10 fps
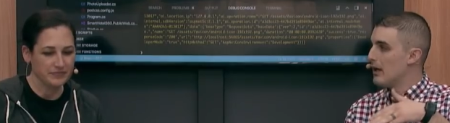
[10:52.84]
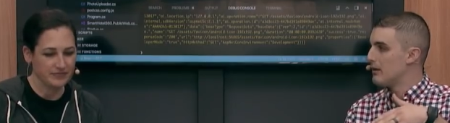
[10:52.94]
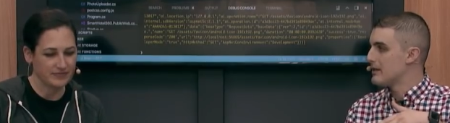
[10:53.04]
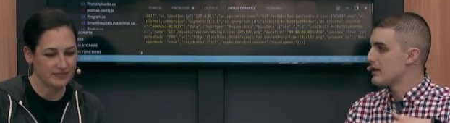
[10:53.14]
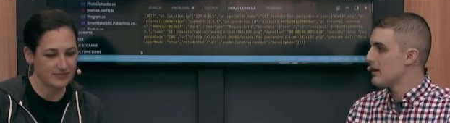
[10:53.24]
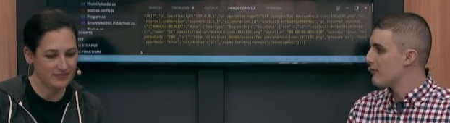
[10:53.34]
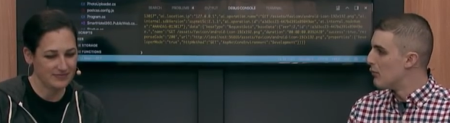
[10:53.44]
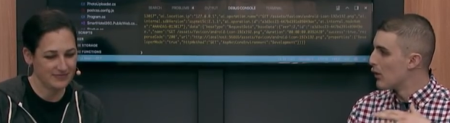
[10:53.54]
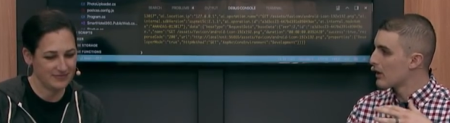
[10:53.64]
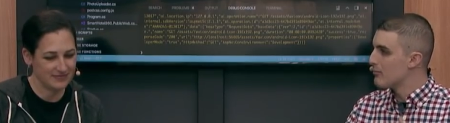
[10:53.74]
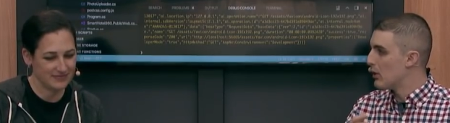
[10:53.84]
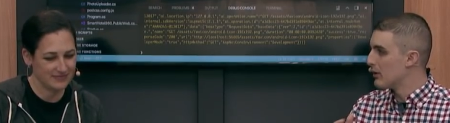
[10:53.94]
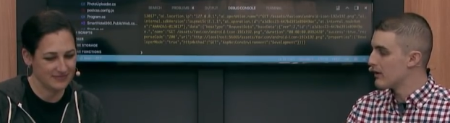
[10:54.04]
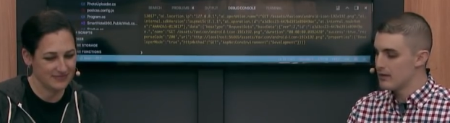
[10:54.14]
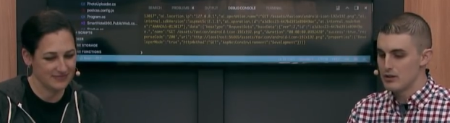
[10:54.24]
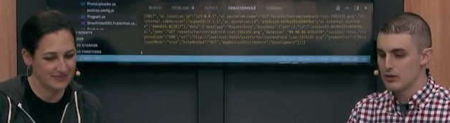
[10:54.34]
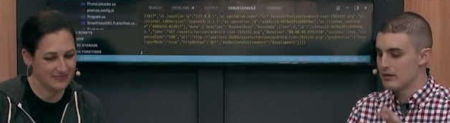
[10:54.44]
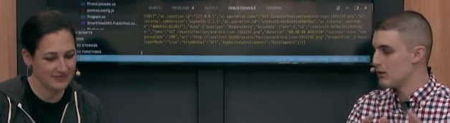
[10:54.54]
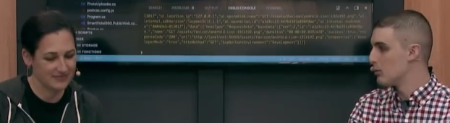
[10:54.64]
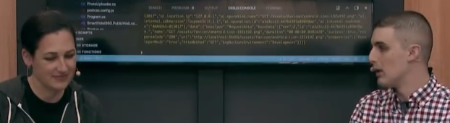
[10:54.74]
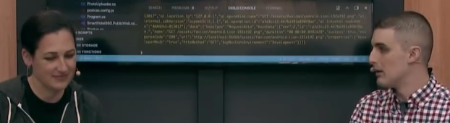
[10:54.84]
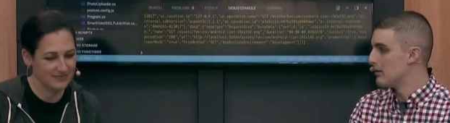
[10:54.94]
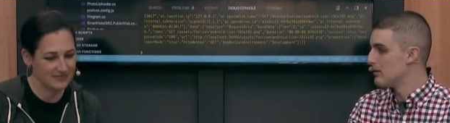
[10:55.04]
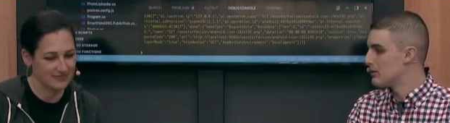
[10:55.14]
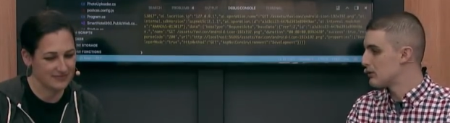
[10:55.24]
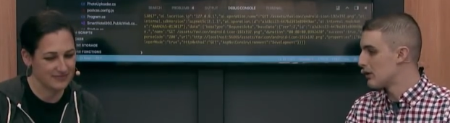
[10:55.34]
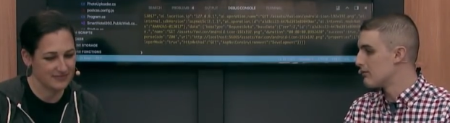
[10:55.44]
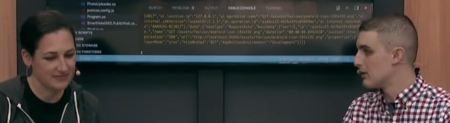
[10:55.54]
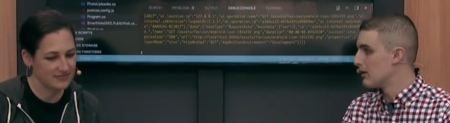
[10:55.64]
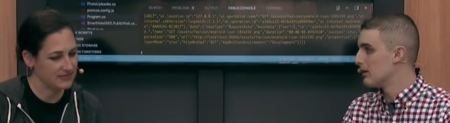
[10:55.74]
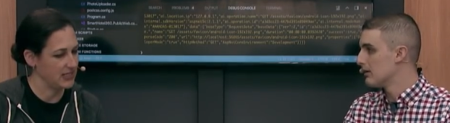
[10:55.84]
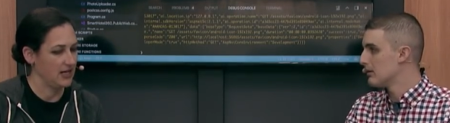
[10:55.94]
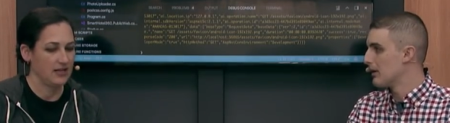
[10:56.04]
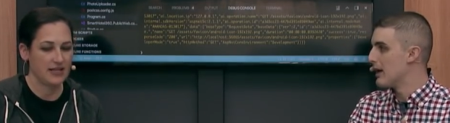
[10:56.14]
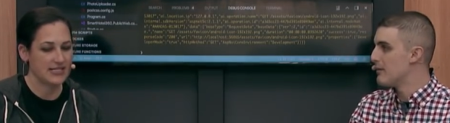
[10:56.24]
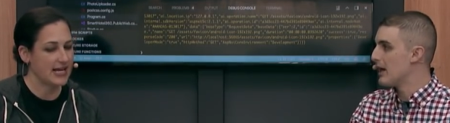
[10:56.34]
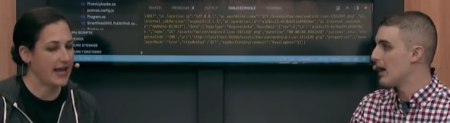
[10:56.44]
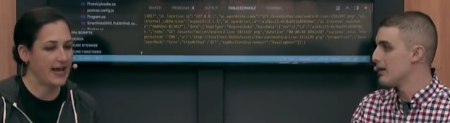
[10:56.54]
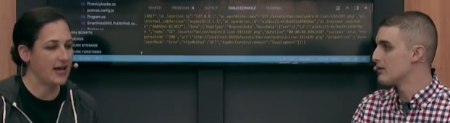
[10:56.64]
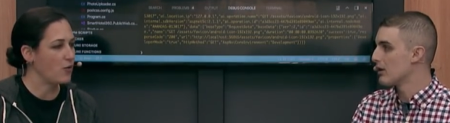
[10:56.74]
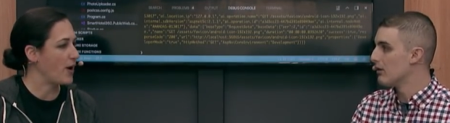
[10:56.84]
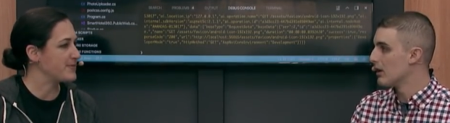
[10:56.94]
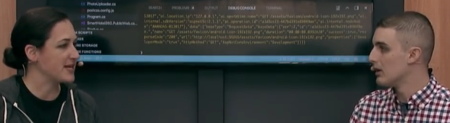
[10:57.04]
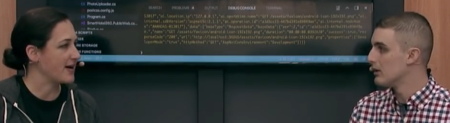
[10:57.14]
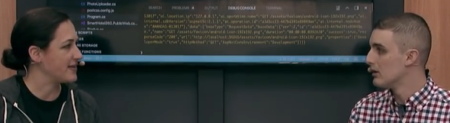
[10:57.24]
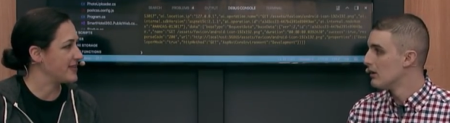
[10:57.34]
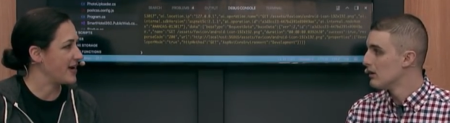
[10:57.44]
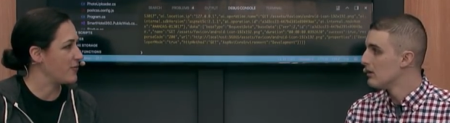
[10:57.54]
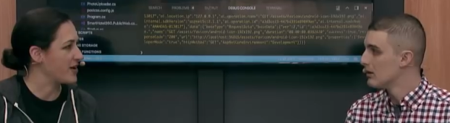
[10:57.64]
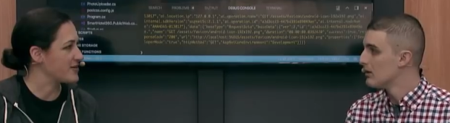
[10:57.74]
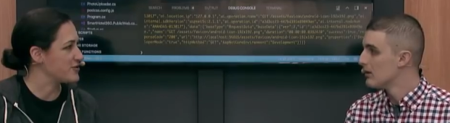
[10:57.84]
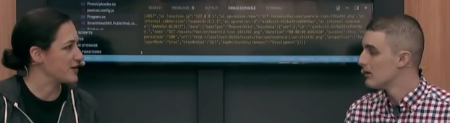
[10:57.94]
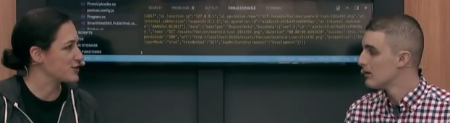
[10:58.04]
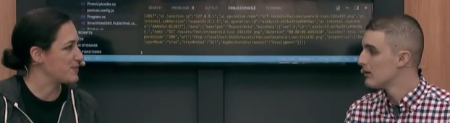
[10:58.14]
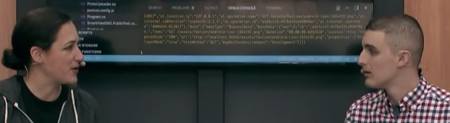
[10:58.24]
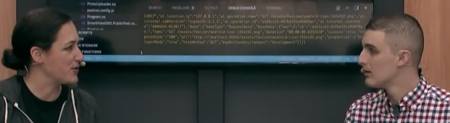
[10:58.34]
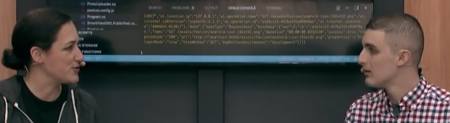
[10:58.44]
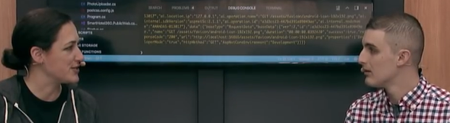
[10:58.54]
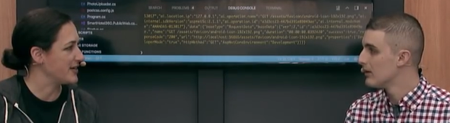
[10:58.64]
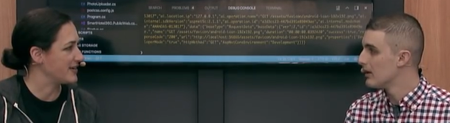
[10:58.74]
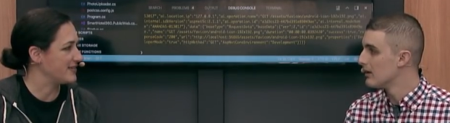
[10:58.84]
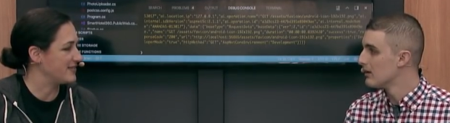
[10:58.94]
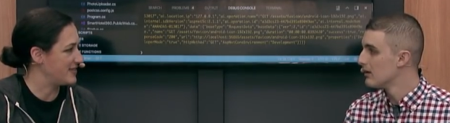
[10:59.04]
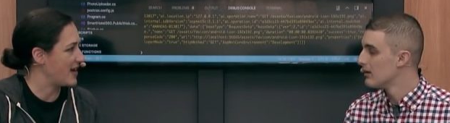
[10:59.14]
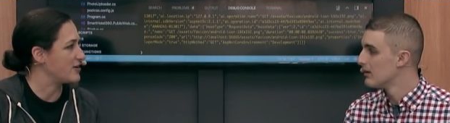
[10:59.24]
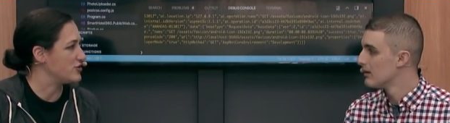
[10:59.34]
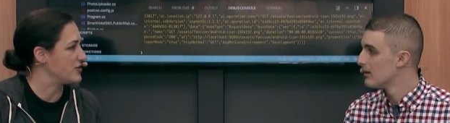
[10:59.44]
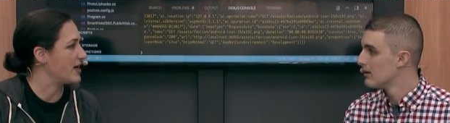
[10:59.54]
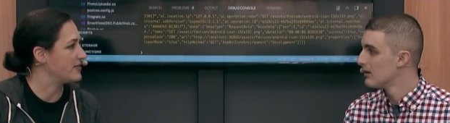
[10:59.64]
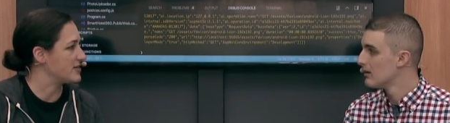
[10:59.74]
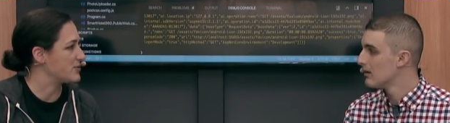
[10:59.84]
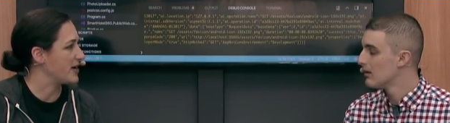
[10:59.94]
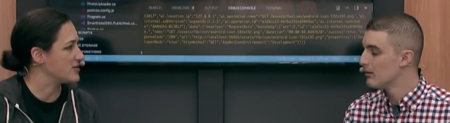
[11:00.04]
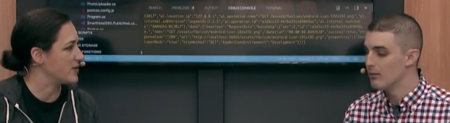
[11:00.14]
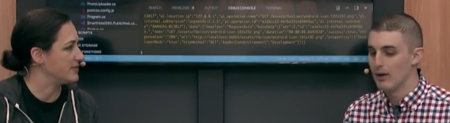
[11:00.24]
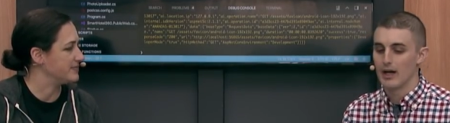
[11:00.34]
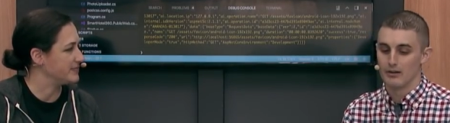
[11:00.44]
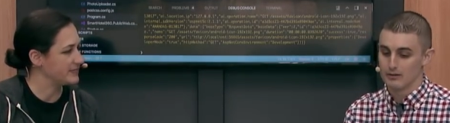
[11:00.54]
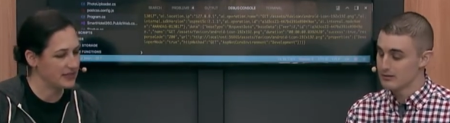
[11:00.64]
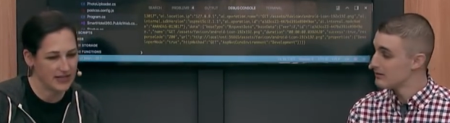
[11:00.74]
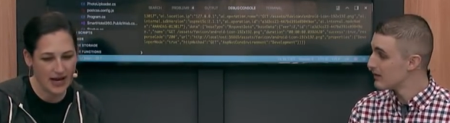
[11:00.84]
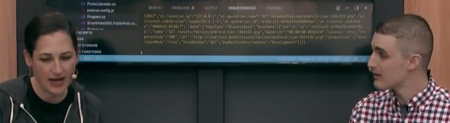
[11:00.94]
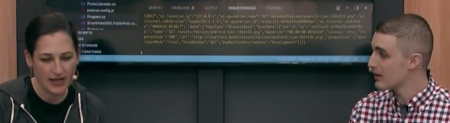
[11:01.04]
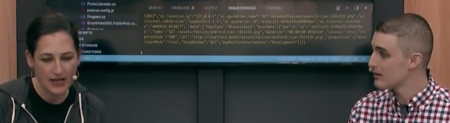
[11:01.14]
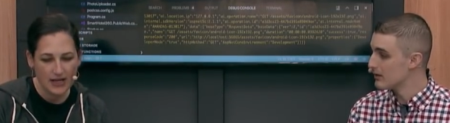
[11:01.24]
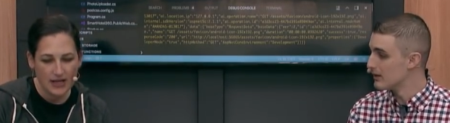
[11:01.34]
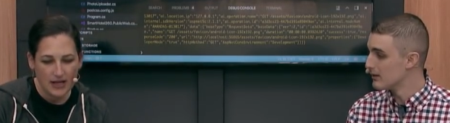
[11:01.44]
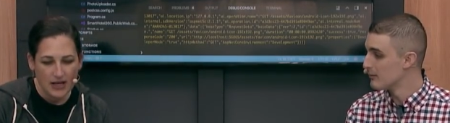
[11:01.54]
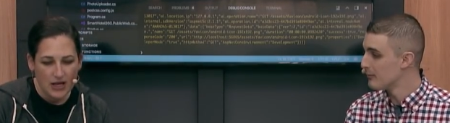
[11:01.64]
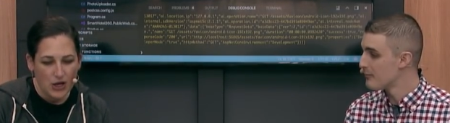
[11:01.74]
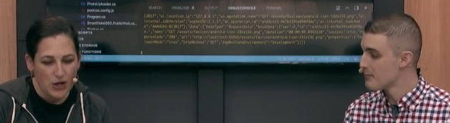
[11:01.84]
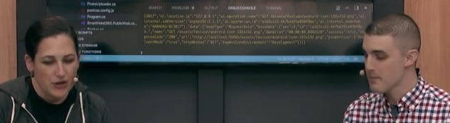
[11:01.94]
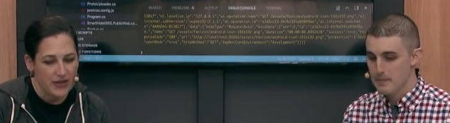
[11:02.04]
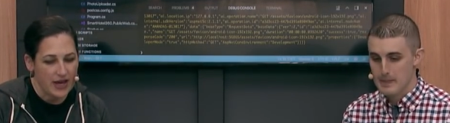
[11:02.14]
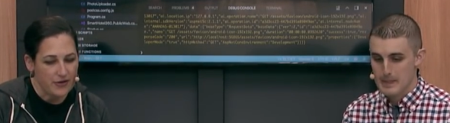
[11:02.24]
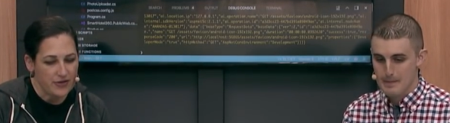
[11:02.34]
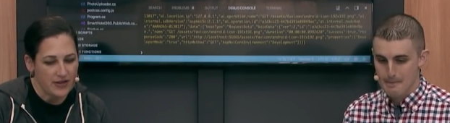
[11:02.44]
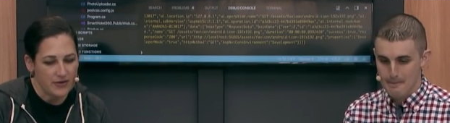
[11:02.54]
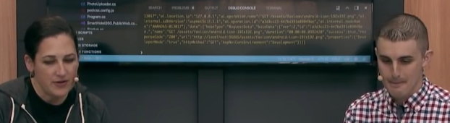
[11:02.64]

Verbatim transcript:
Speaker 1: eh, let's say you have more components than just this one server or let's API. Let's say I had a WebSocket
Speaker 2: that I wanted to expose. Like yeah. I could do that this way as well. Wow. Yeah. That's excellent. The other thing that